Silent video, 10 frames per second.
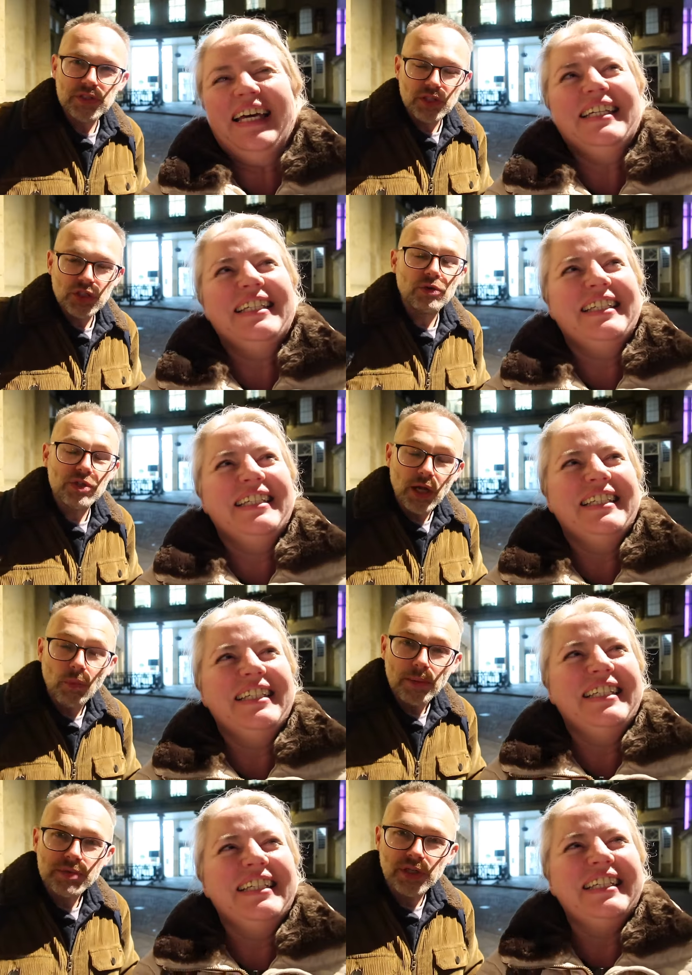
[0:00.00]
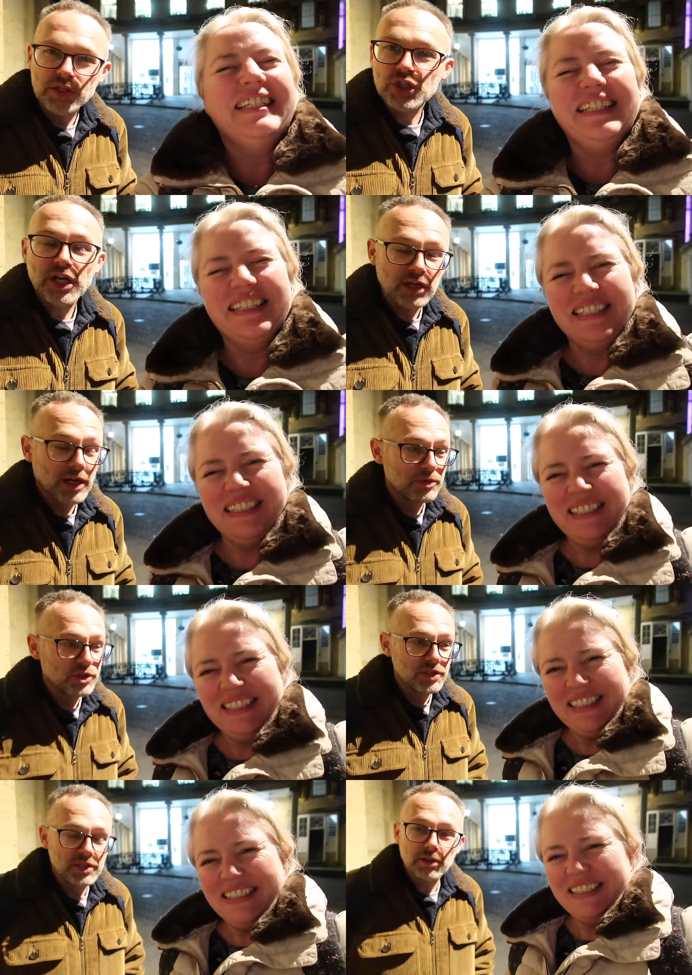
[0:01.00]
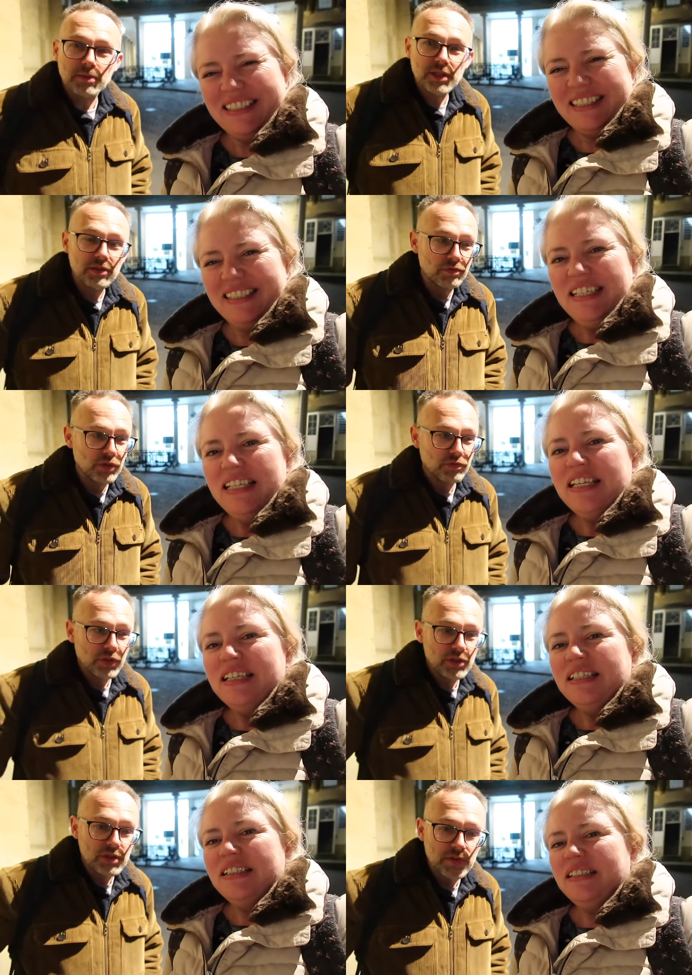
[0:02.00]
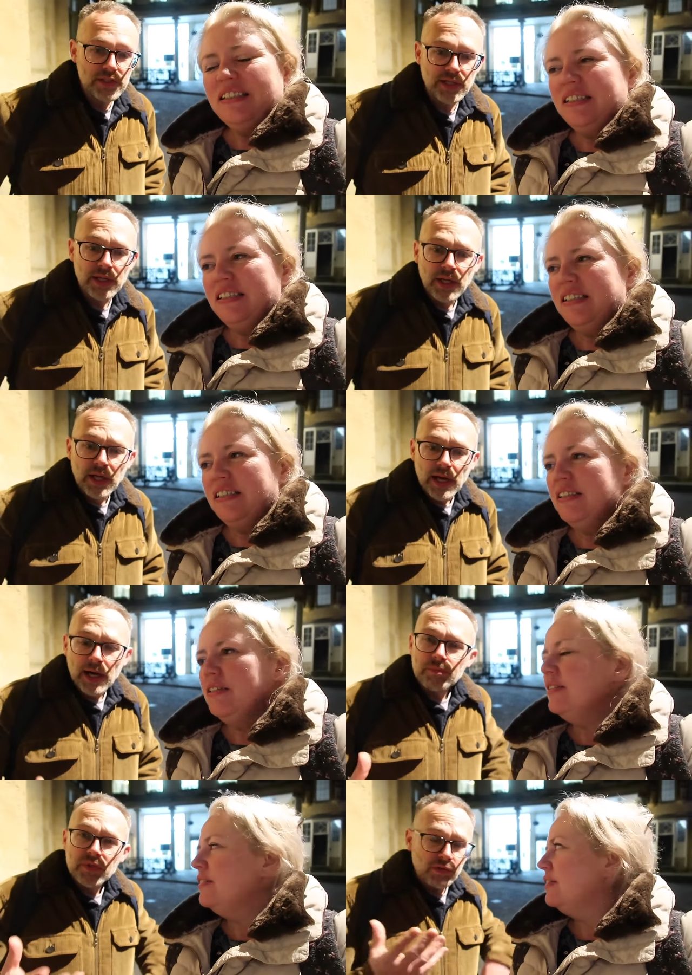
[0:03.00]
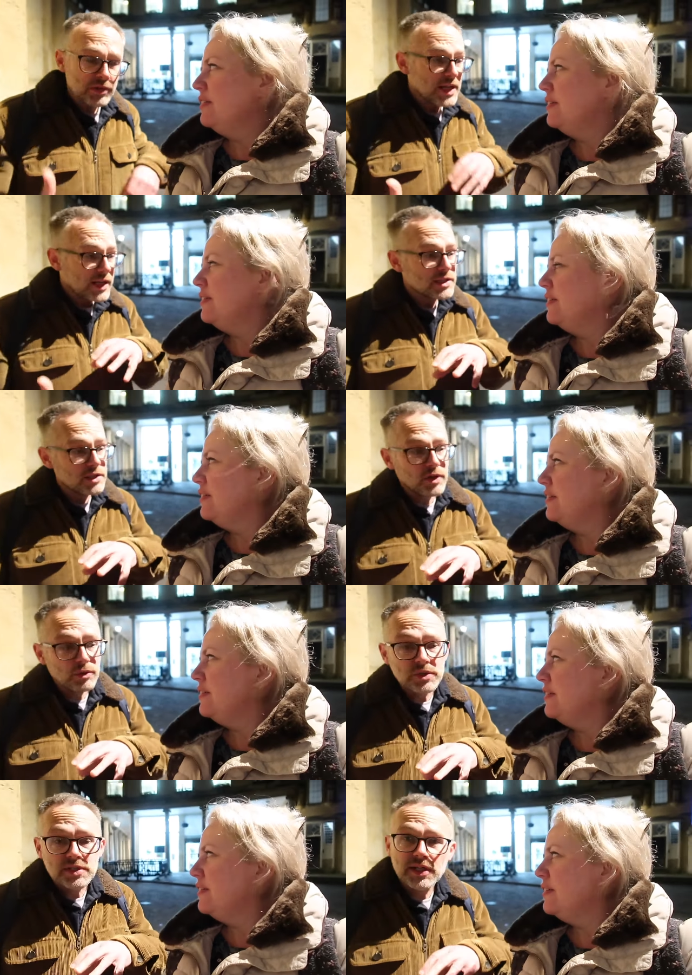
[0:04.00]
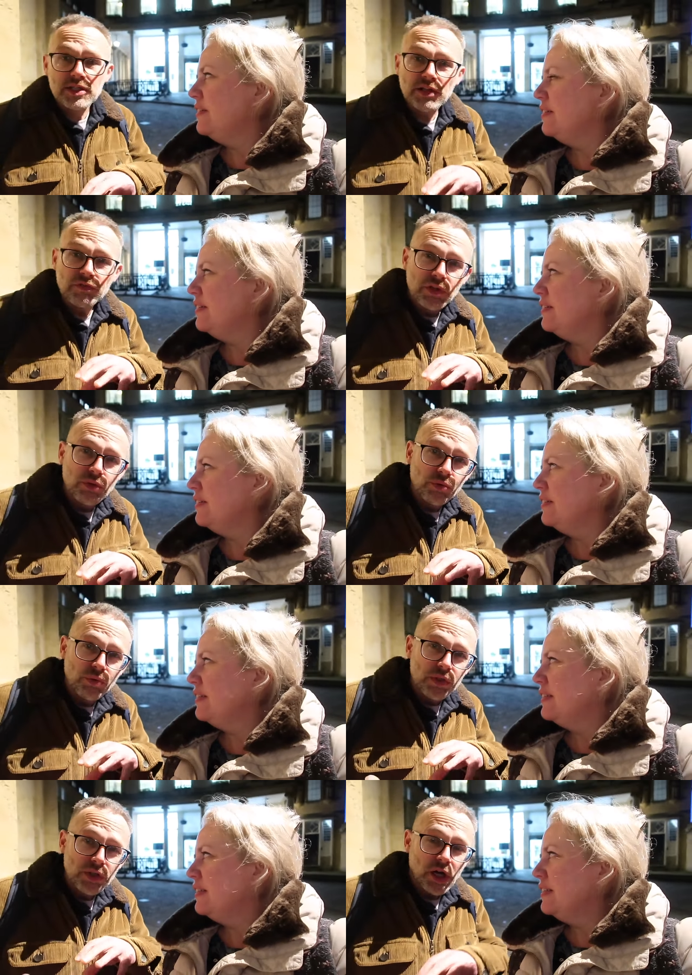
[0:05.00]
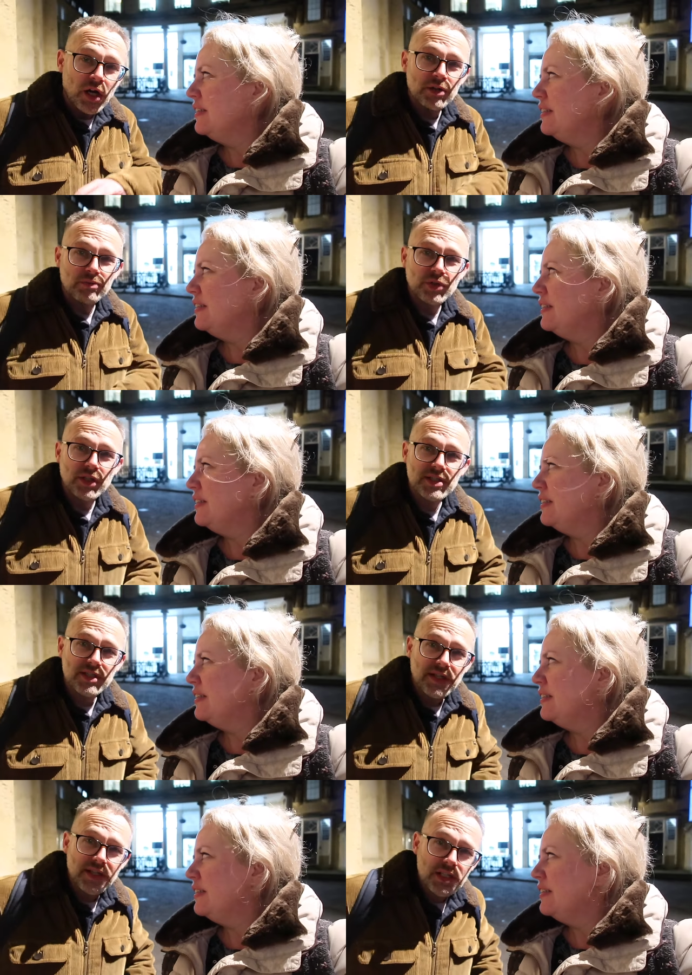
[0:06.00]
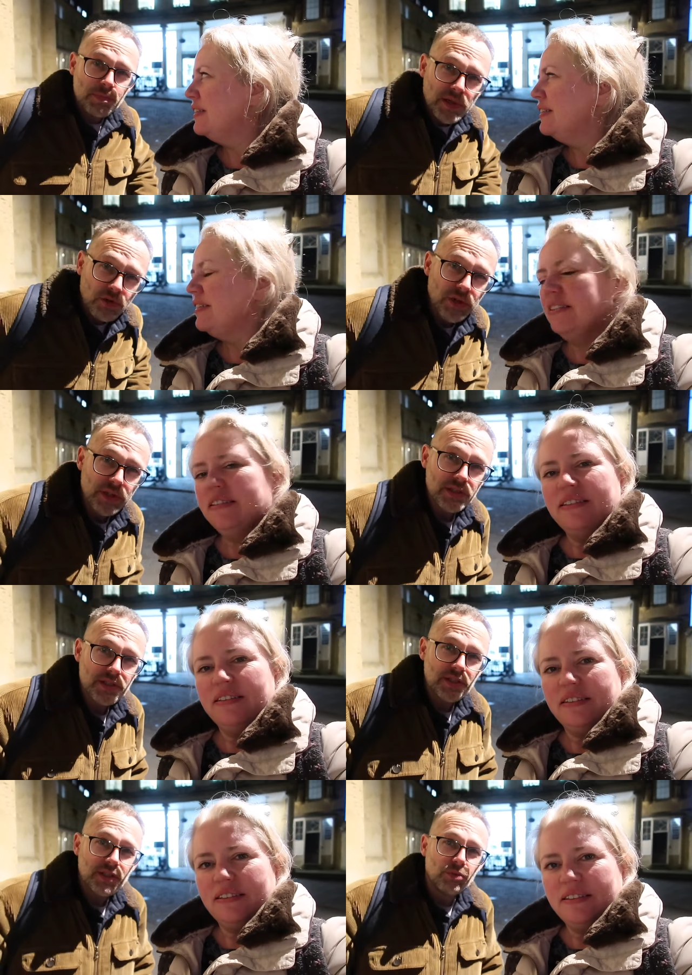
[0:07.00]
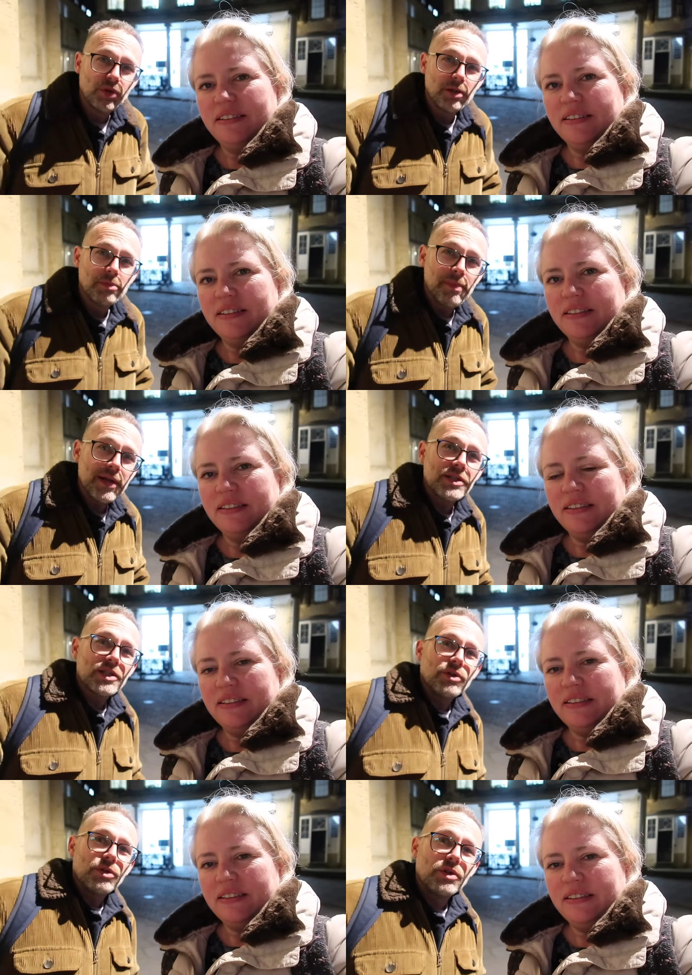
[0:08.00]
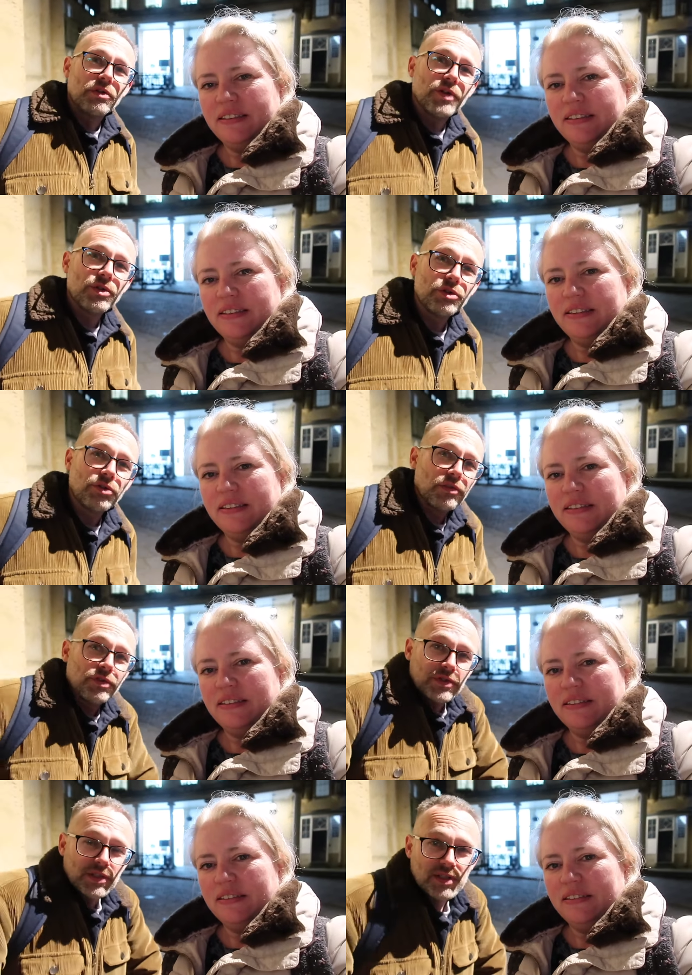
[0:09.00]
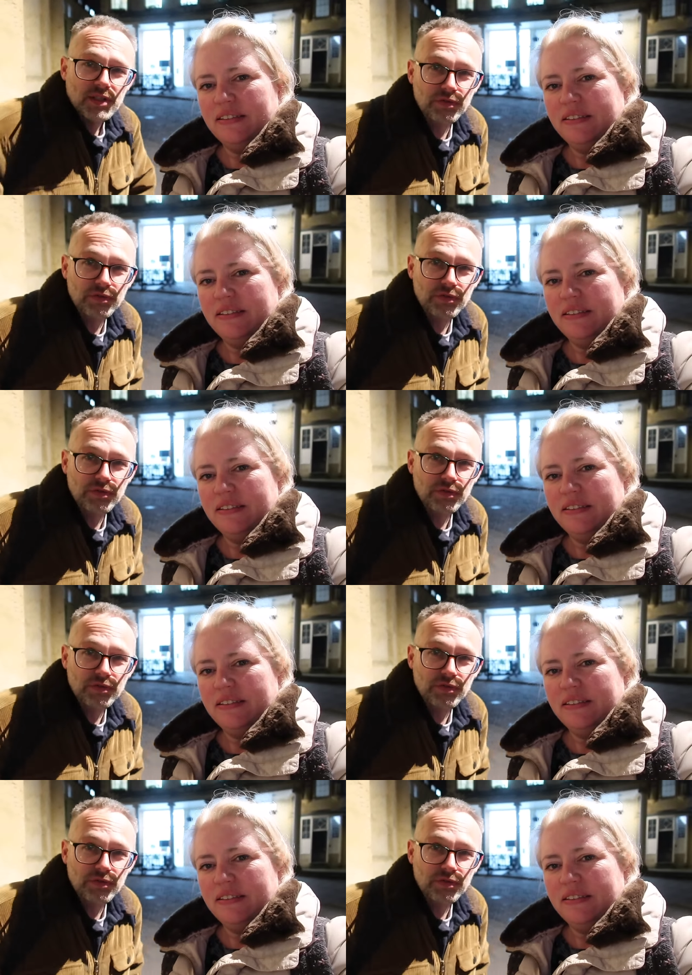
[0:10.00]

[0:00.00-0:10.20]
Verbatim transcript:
Speaker 1: to go to their website and check how much it's going to be for, for you to visit. Um, the other negative I would say is if you, you are doing this as an experience and you want a memento and you want a photograph, obviously there's no